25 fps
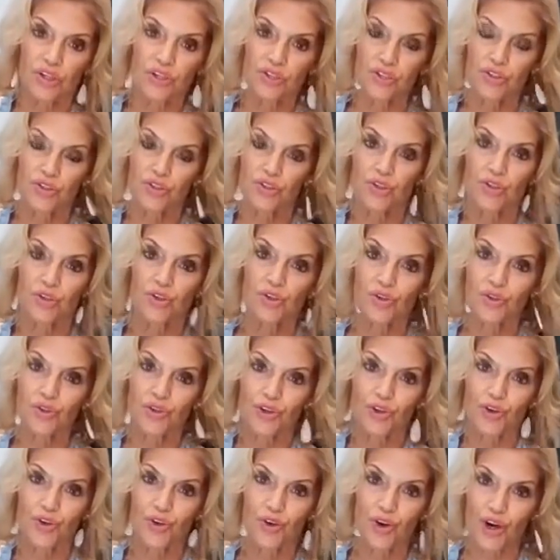just do
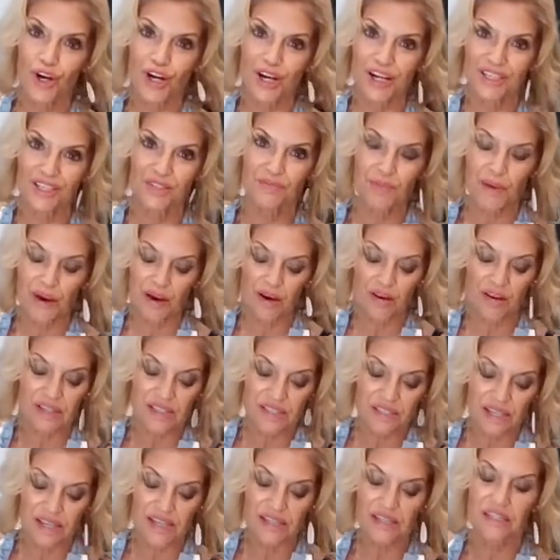your
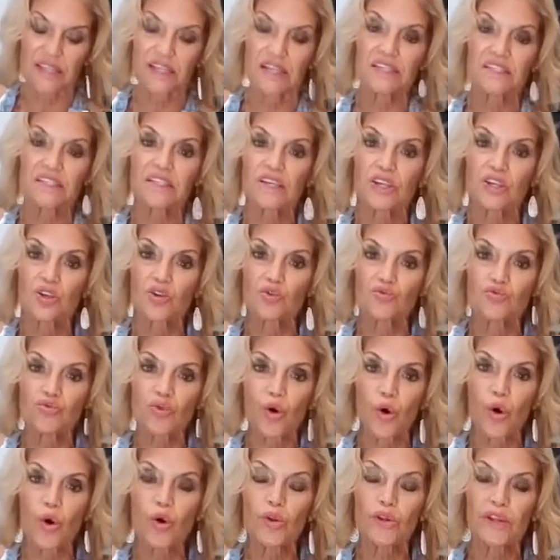asparagus like this, and you
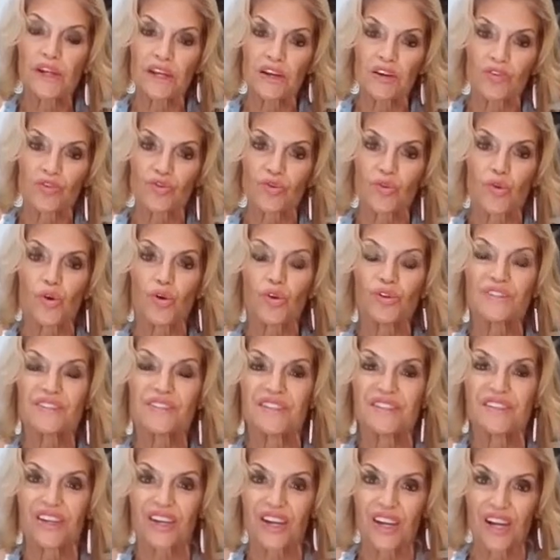roll it. It rolls
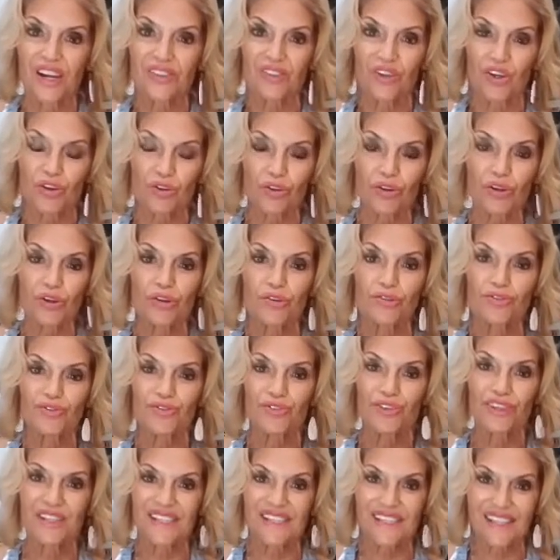in the
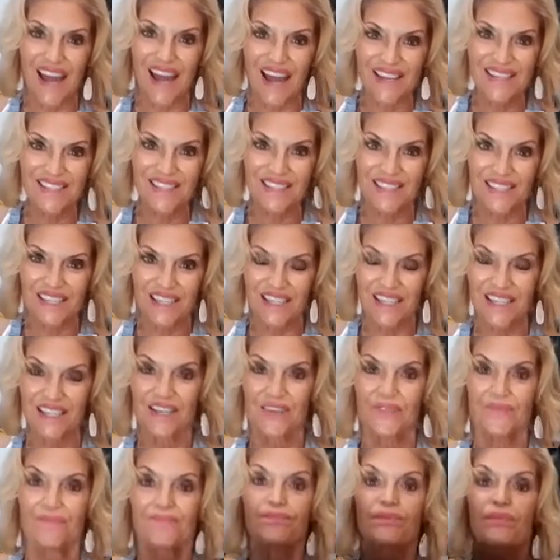grooves really nicely,
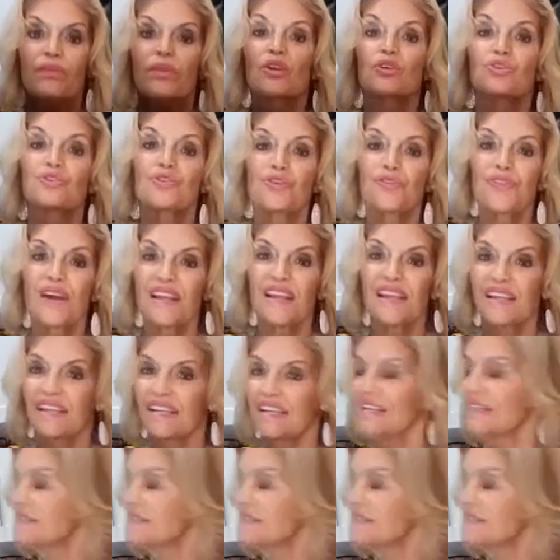so then it